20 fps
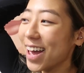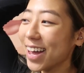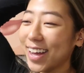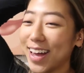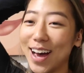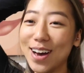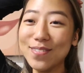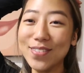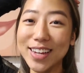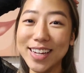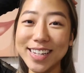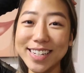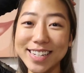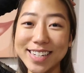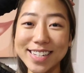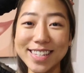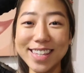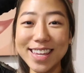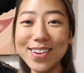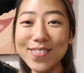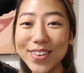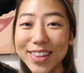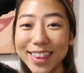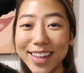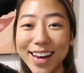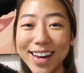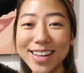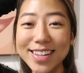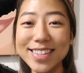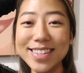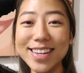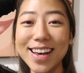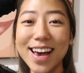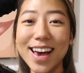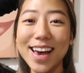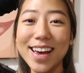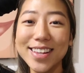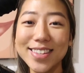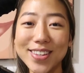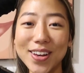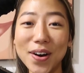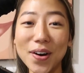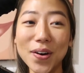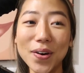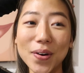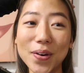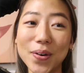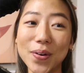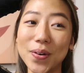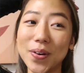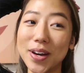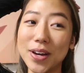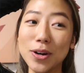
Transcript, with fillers: coming to ski with us. So